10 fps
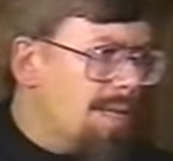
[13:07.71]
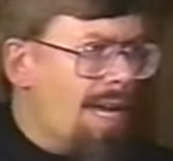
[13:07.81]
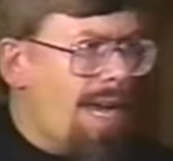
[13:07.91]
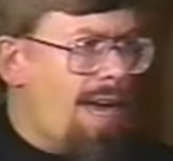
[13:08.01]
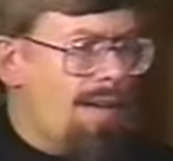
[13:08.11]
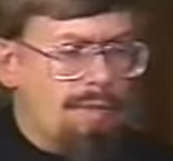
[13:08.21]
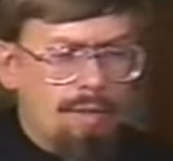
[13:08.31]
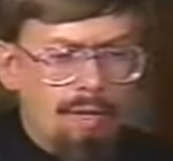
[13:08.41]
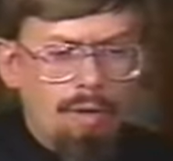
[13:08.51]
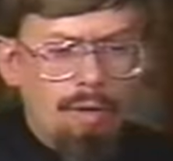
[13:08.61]
to have,
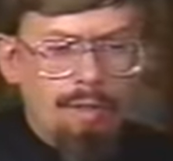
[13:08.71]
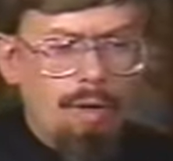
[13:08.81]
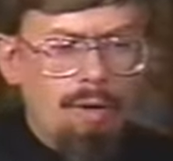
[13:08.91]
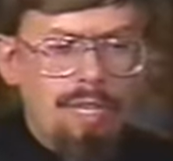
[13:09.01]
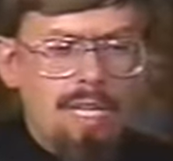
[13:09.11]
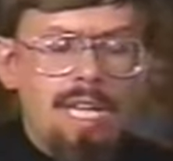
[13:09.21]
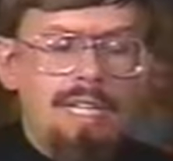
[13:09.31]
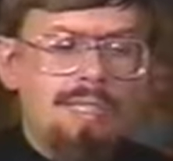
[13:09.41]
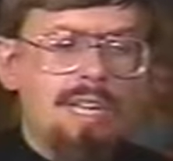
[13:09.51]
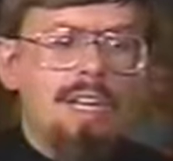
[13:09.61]
though the
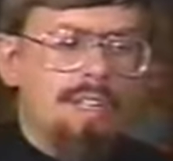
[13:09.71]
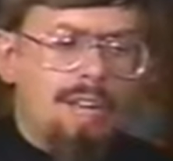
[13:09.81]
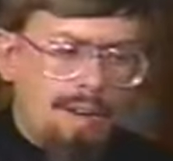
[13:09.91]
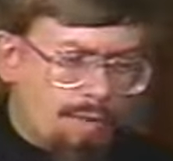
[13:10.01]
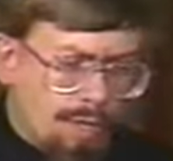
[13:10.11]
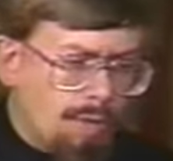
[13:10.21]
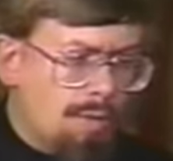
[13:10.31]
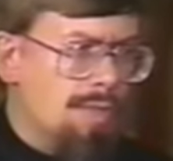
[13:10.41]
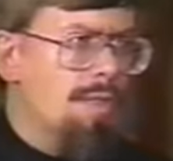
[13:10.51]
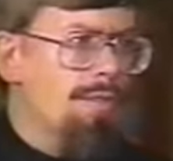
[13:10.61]
East never
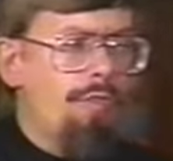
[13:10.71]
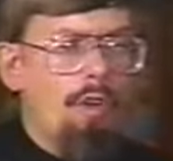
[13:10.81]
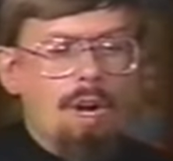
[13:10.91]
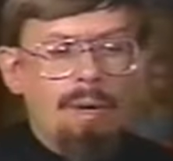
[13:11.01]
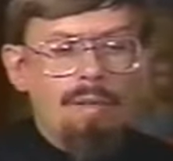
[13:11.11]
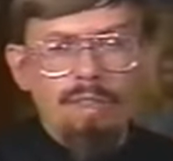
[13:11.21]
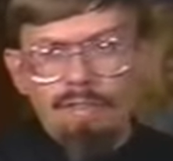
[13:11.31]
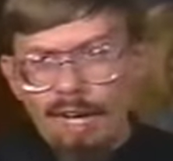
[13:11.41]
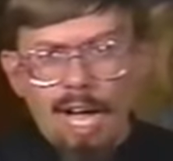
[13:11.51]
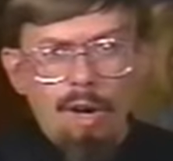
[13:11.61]
used the form of the
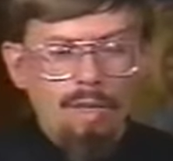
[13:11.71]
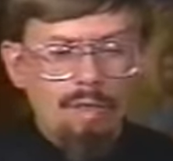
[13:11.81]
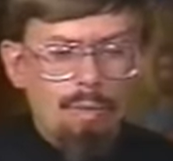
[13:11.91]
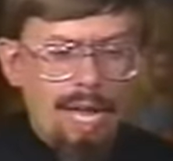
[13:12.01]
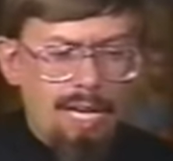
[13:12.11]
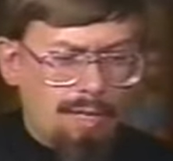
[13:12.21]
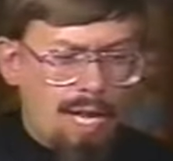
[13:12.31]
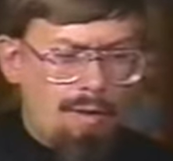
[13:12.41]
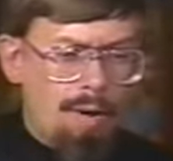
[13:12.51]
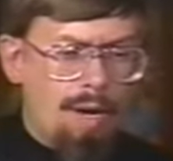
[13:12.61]
vow in the wedding.
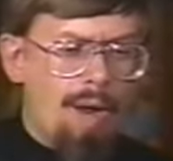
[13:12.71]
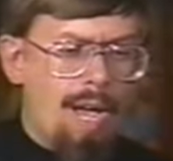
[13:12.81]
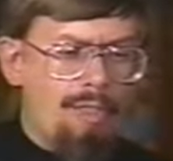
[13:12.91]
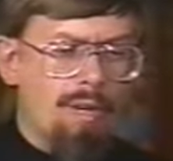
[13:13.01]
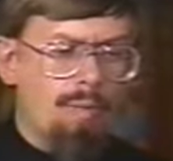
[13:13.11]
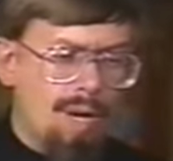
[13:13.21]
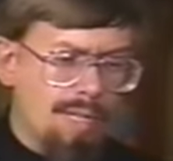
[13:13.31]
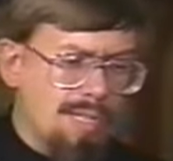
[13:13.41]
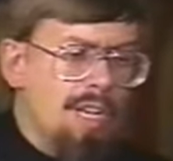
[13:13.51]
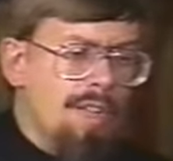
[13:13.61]
Rather, it
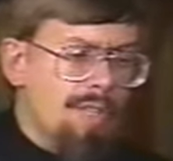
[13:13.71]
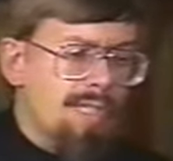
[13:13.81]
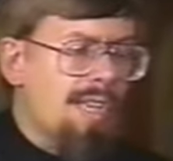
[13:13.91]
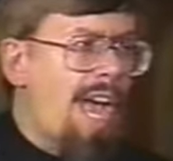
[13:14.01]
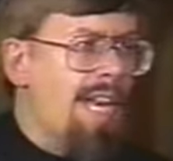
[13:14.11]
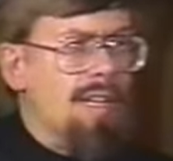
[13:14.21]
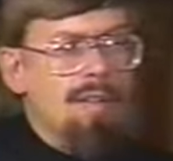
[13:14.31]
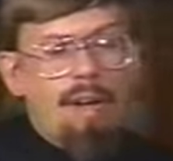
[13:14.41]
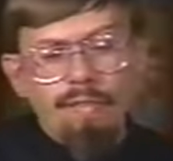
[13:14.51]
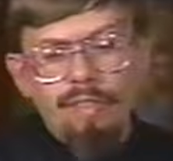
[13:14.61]
was the signing
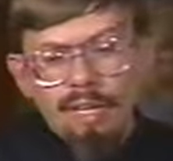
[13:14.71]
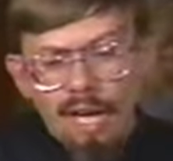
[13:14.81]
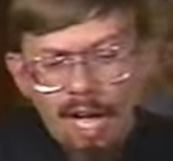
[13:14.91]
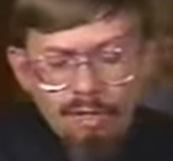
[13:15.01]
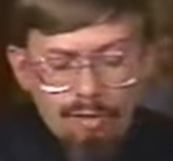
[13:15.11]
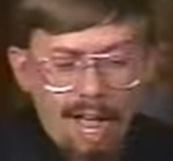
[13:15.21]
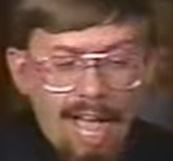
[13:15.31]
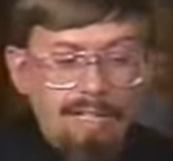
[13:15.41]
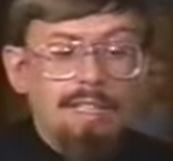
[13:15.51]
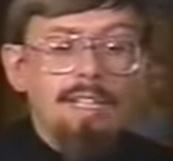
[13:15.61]
of the
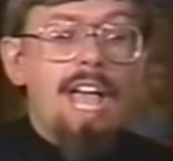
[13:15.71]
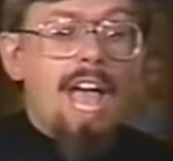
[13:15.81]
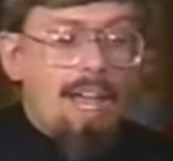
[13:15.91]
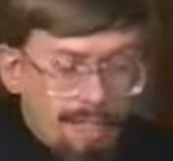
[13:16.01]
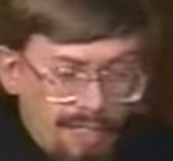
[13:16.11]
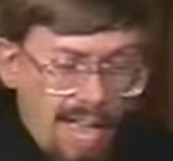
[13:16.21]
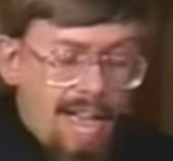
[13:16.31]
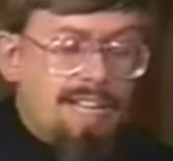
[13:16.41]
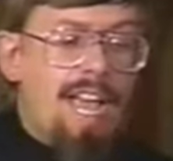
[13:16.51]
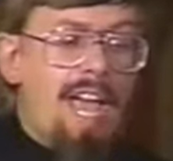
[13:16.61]
contract. And
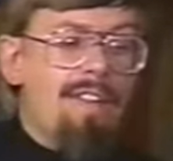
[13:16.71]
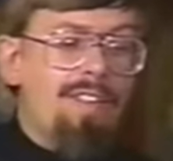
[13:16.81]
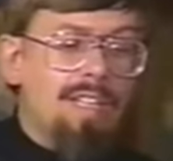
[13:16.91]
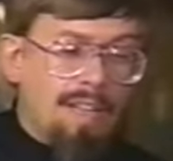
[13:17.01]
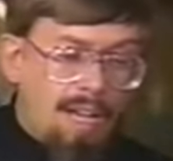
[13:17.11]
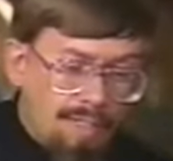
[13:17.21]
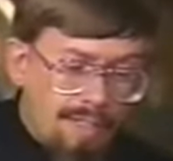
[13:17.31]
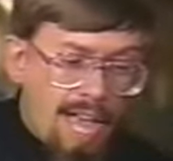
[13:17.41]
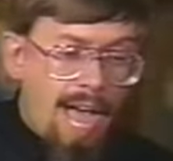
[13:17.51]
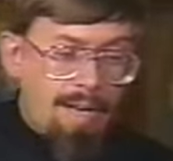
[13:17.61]
then, having done
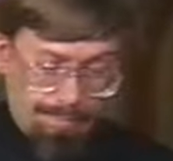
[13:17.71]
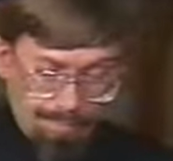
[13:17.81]
that,